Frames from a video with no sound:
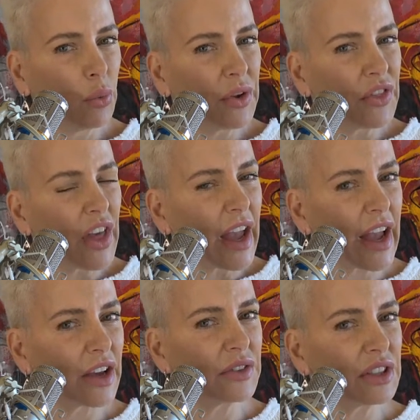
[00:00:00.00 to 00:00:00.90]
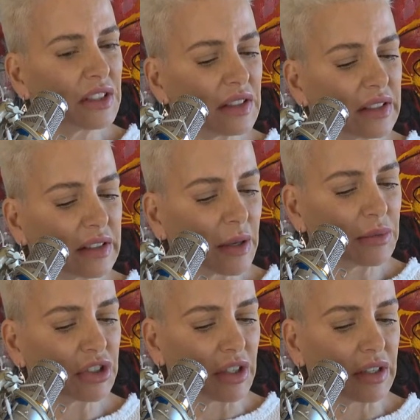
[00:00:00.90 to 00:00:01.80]
Without this
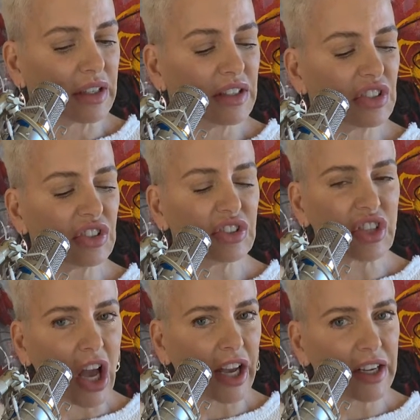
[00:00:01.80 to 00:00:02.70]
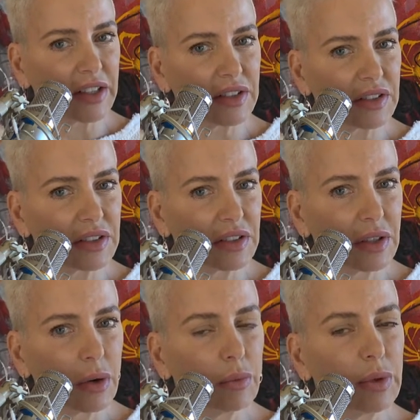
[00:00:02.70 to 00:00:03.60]
assumption, science
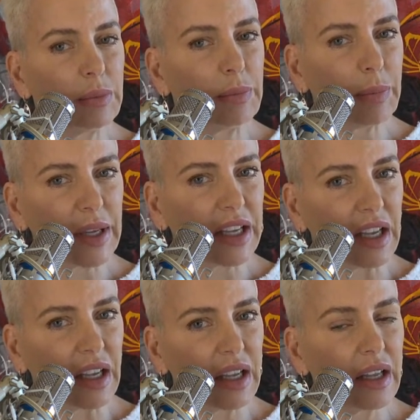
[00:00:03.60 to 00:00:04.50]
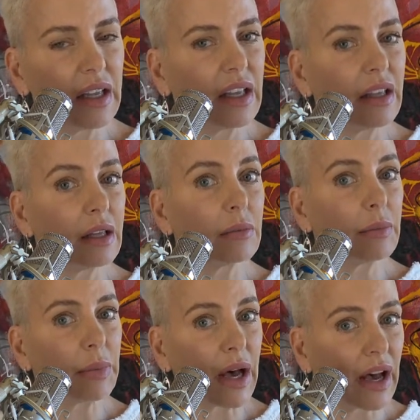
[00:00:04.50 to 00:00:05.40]
would be
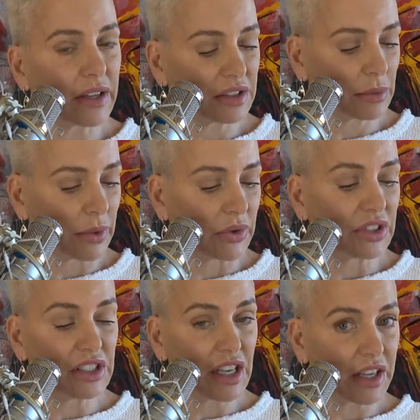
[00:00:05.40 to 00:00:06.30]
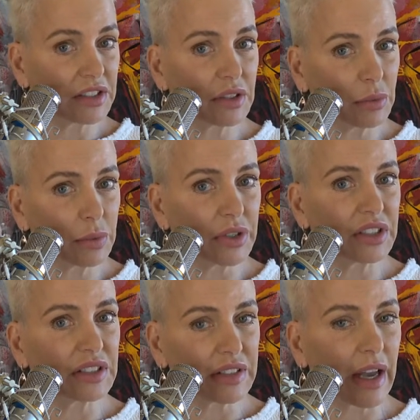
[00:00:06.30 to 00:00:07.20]
impossible. Yes, it
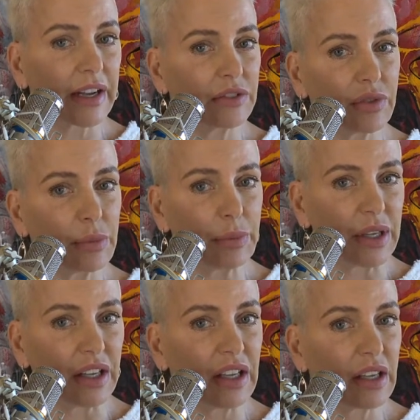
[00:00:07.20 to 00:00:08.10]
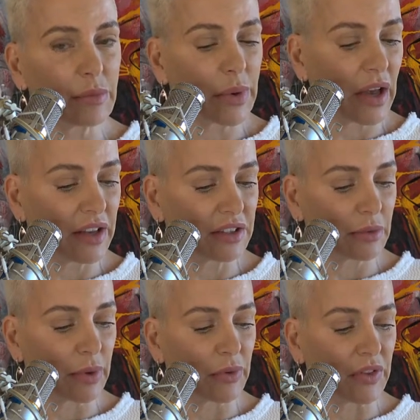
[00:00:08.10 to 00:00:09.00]
would. Science would be
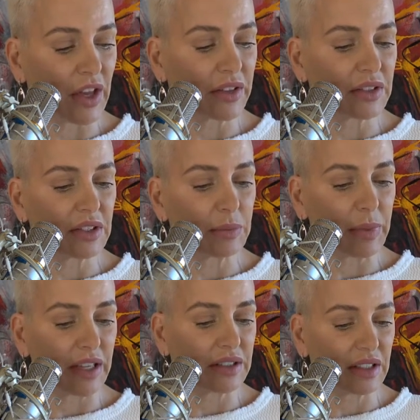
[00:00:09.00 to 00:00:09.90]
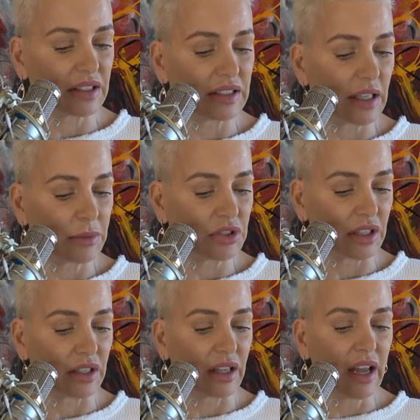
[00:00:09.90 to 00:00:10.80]
impossible without this basic
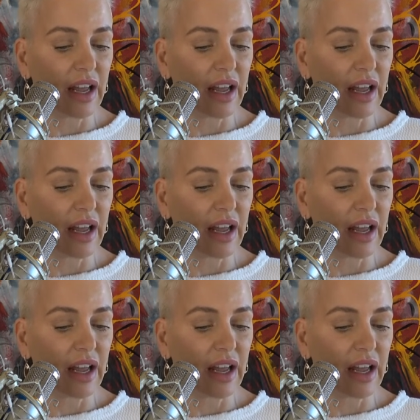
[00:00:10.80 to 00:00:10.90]
assumption.